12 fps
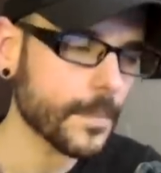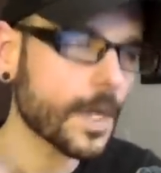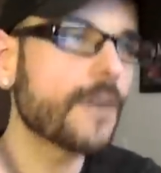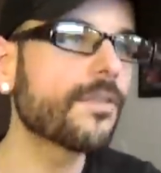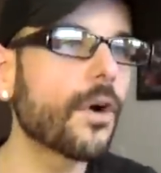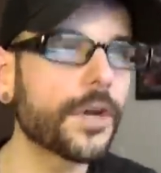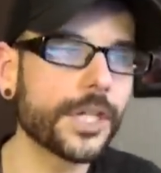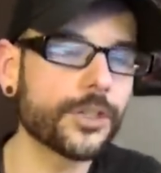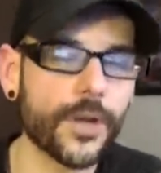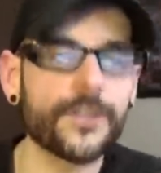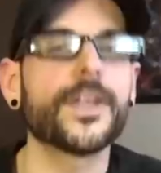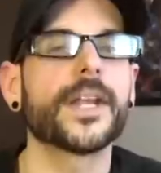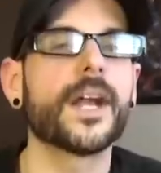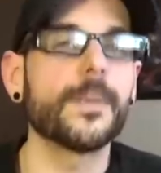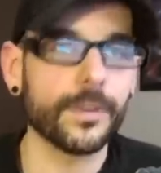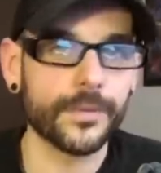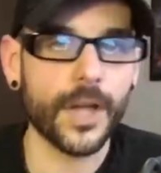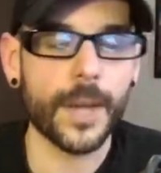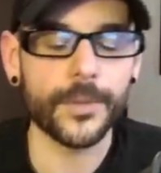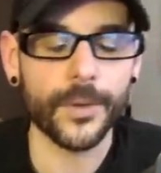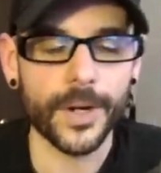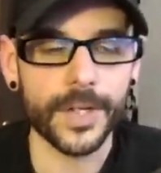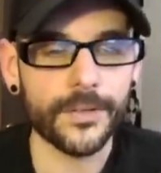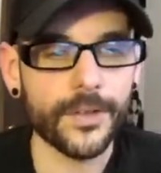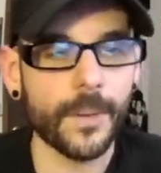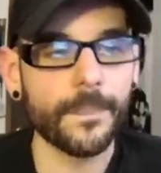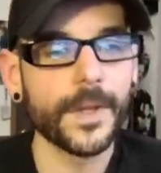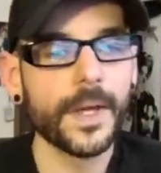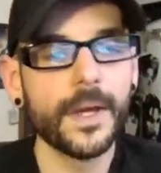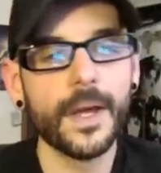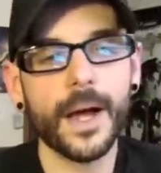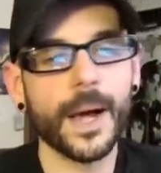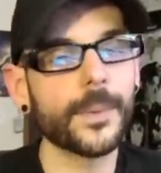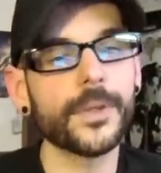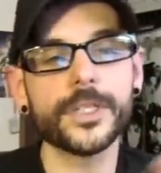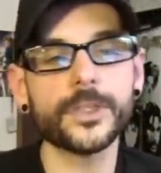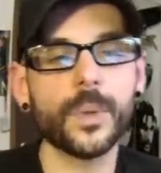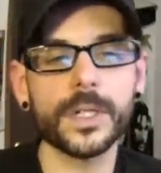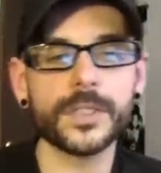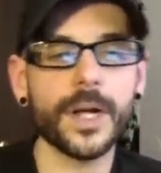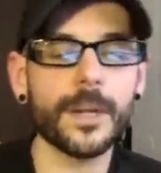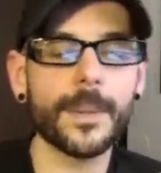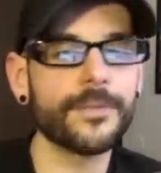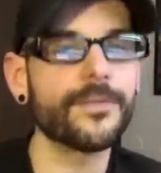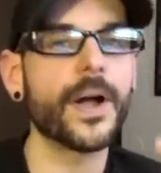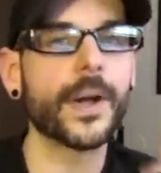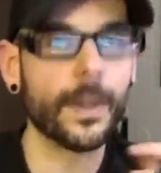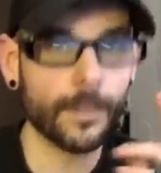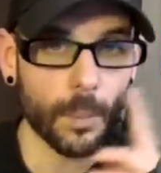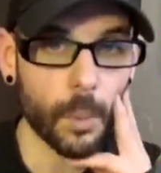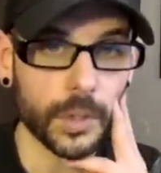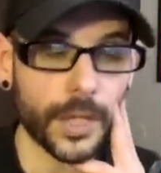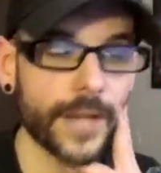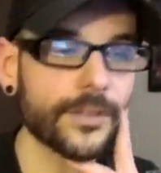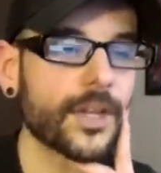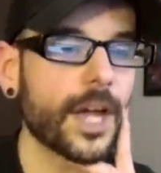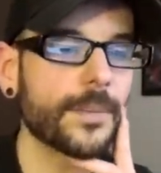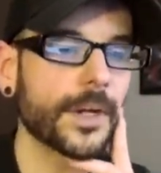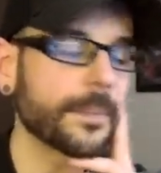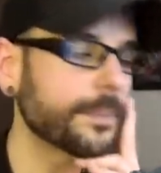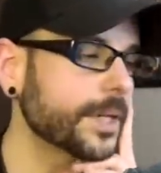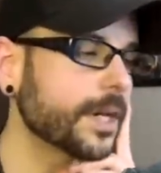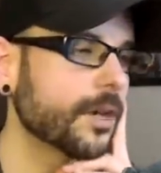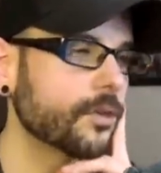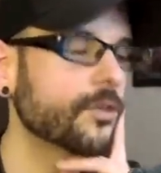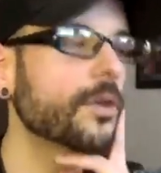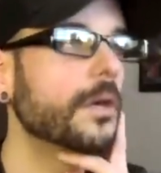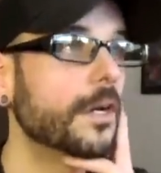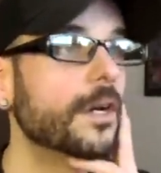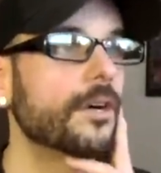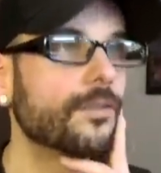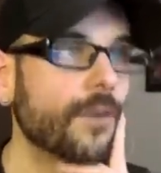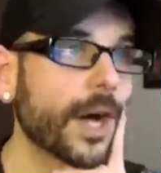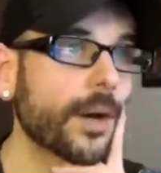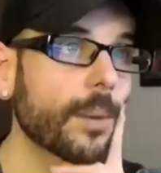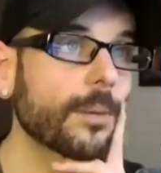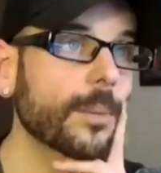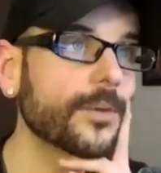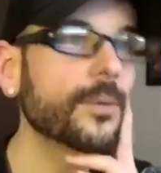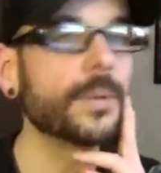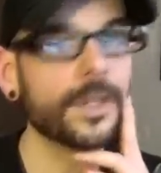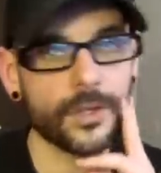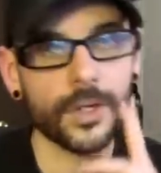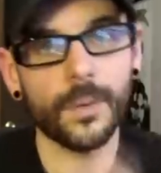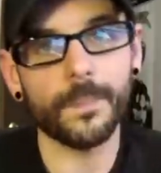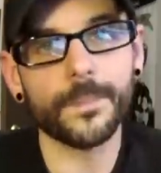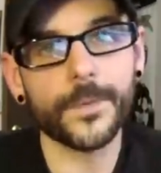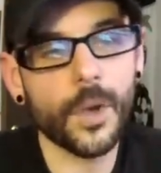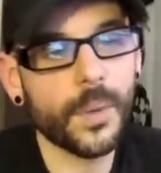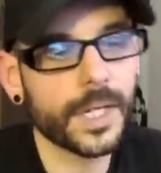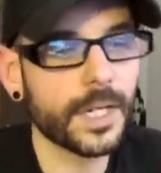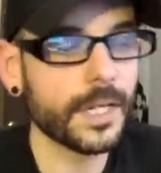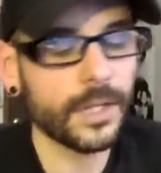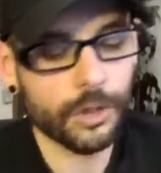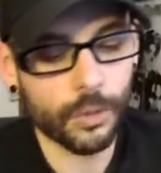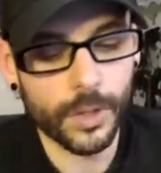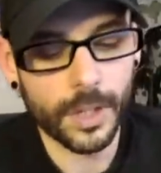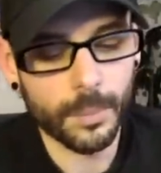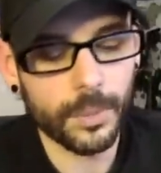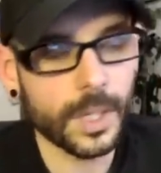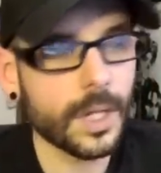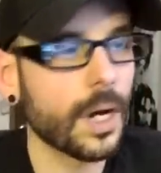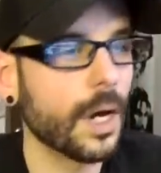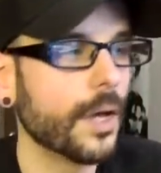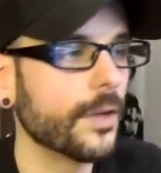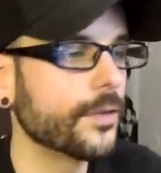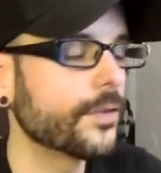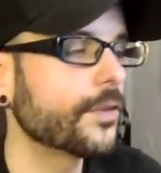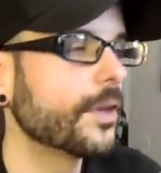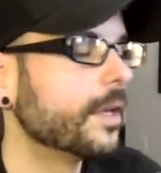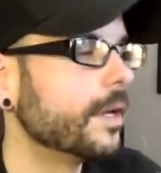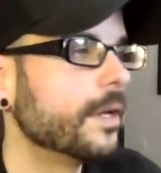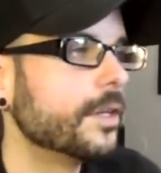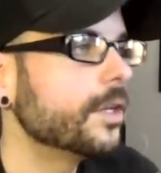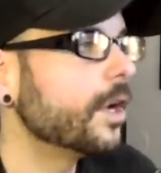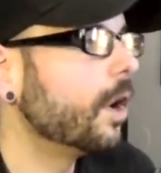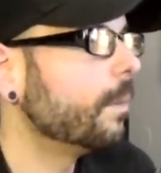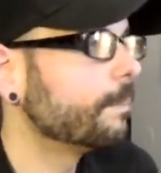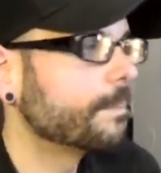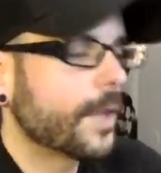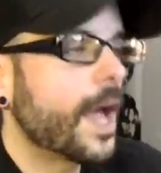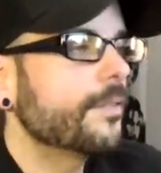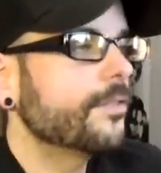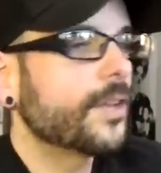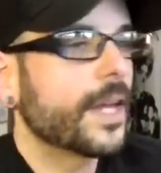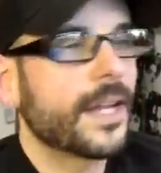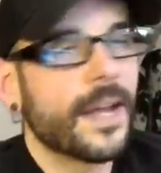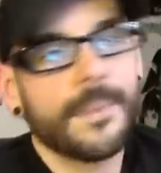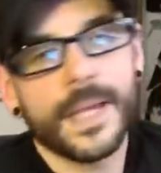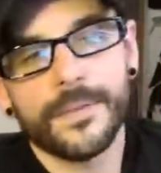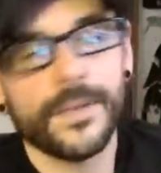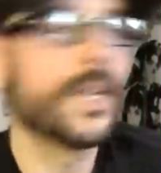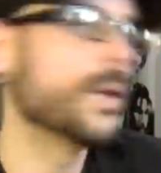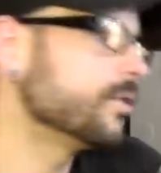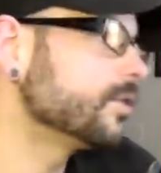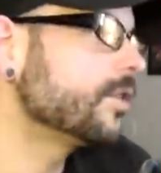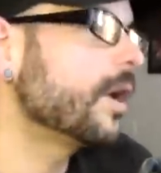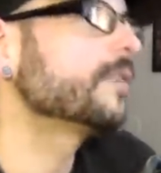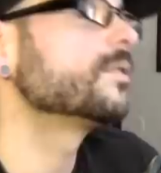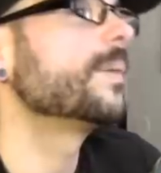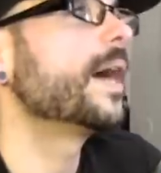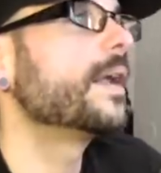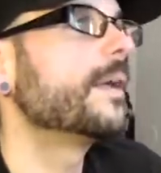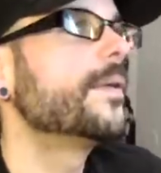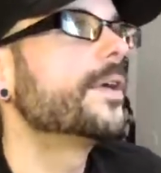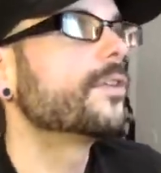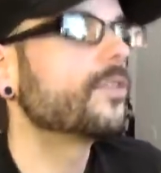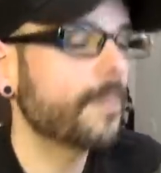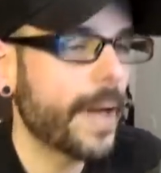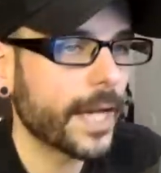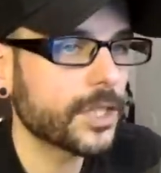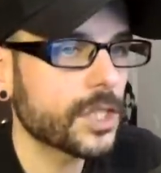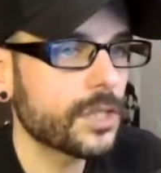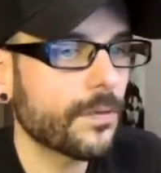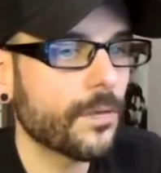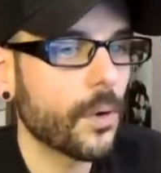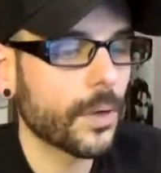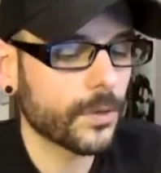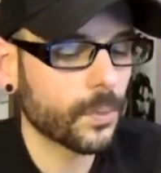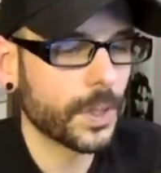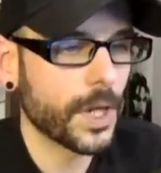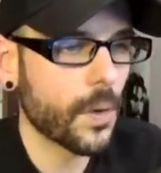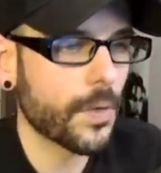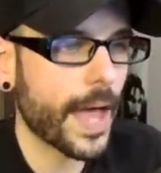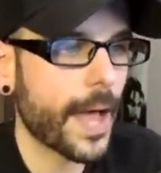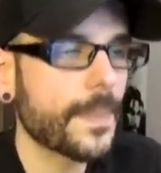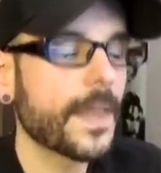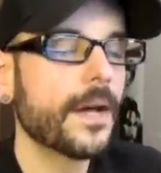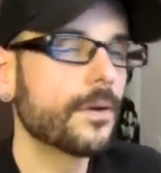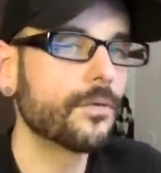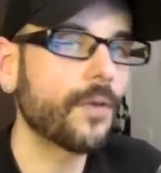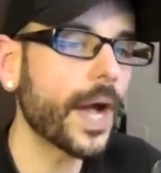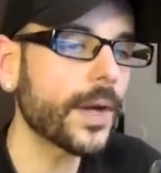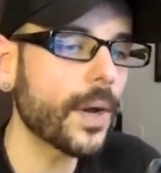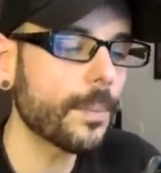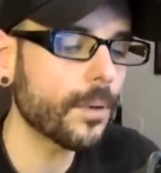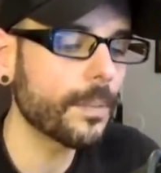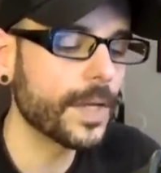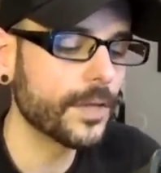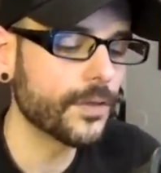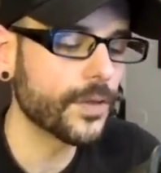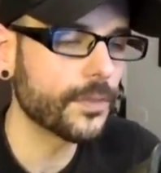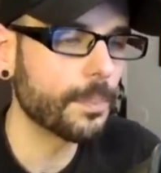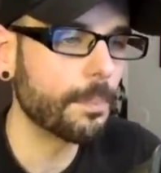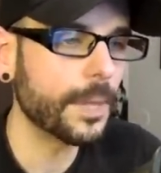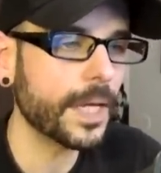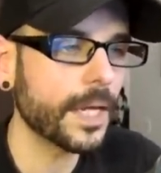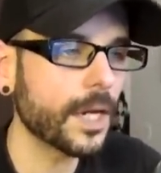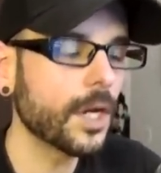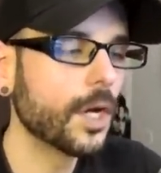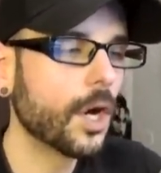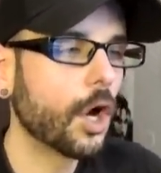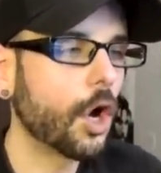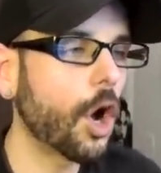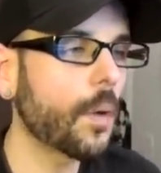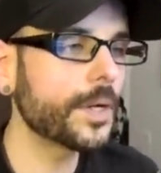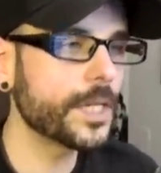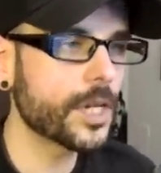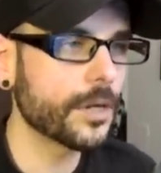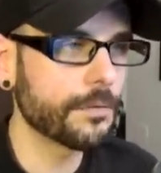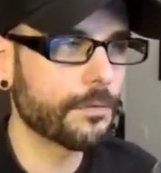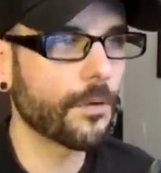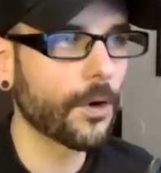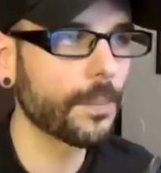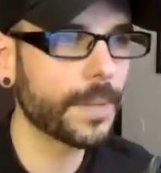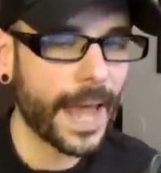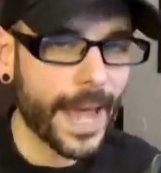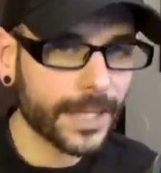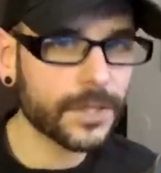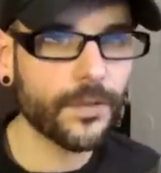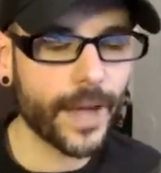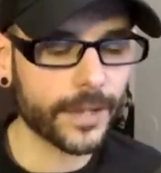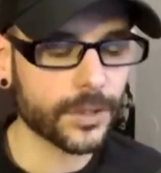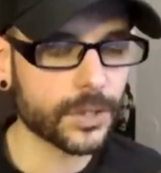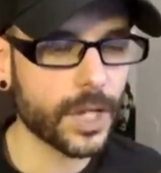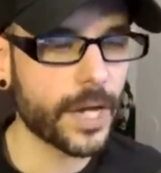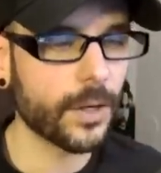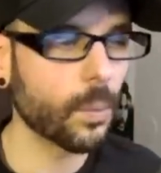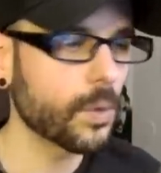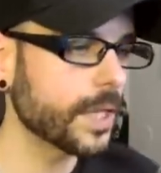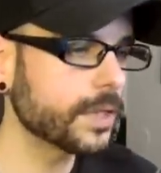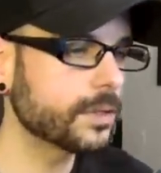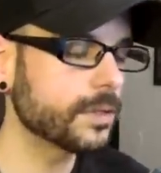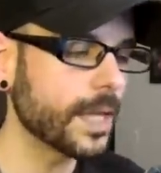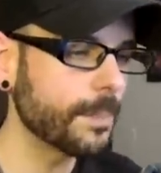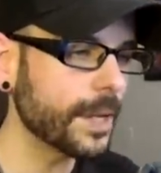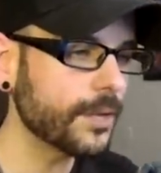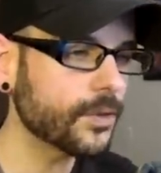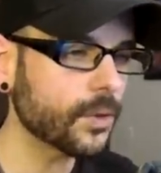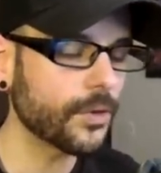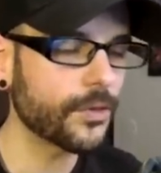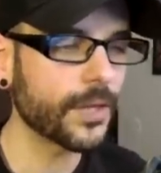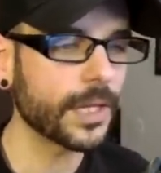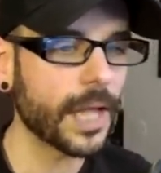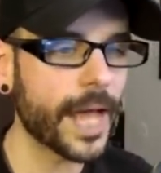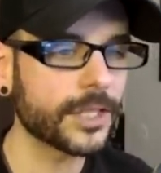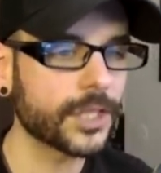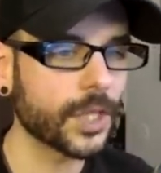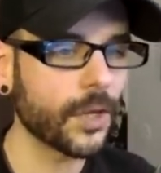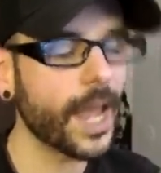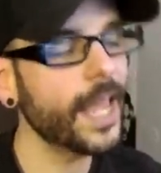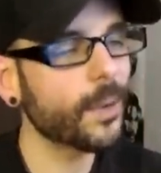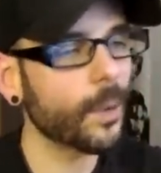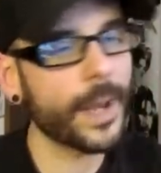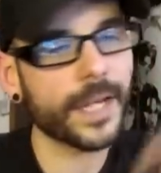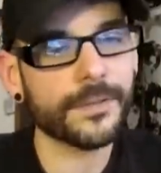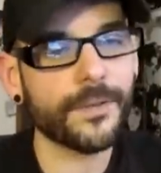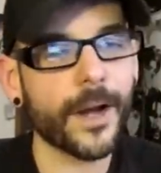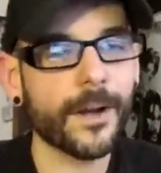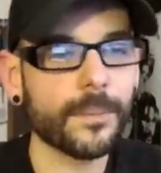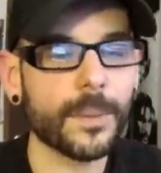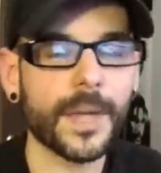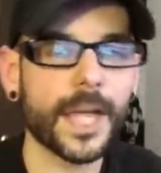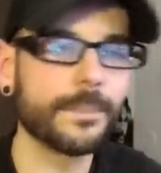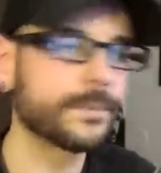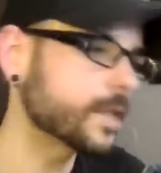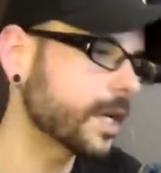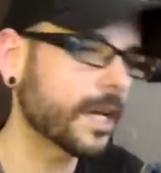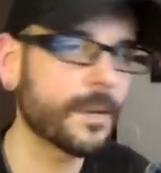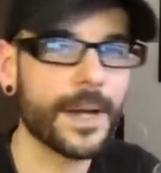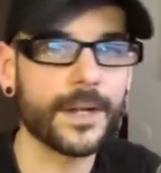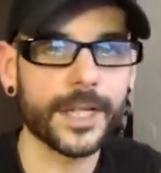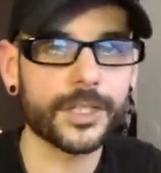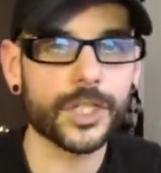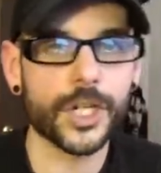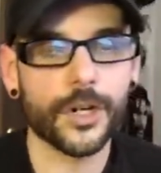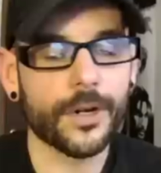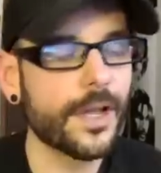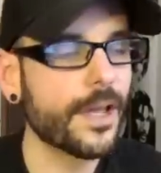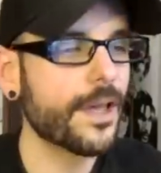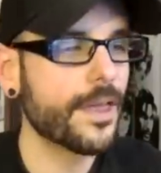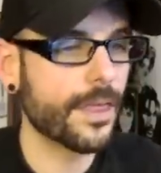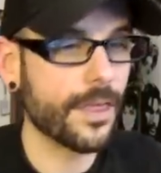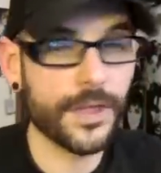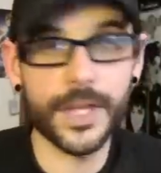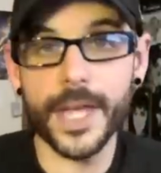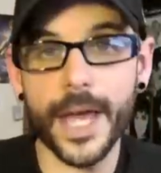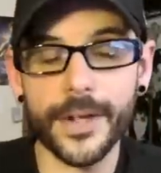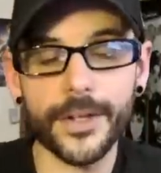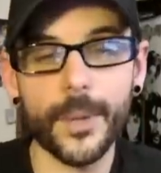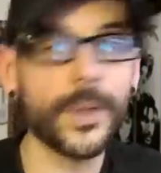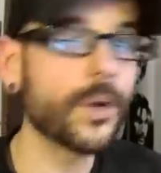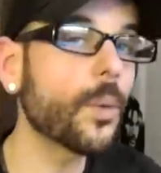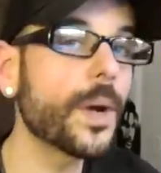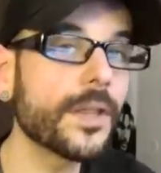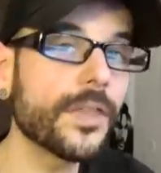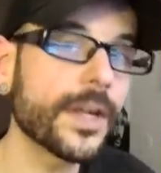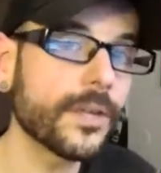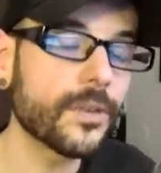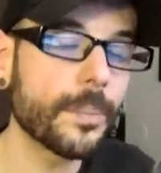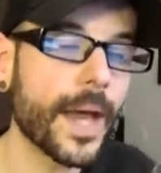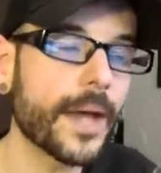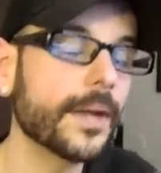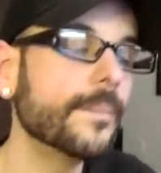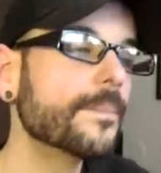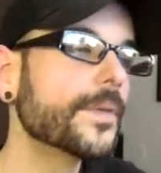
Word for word: I've already addressed that a couple of times already. So I really just want to talk about Fire Emblem one last time here because Fire Emblem is a big deal going into E3 because, you know, I've said it, I've made videos and talked about it. Smash is the focus, we know that. Fire Emblem is this big, already confirmed X Factor title where they, they basically said last year, hey, we're making a Fire Emblem game, it's going to come out next year, the end. We don't know anything else about it.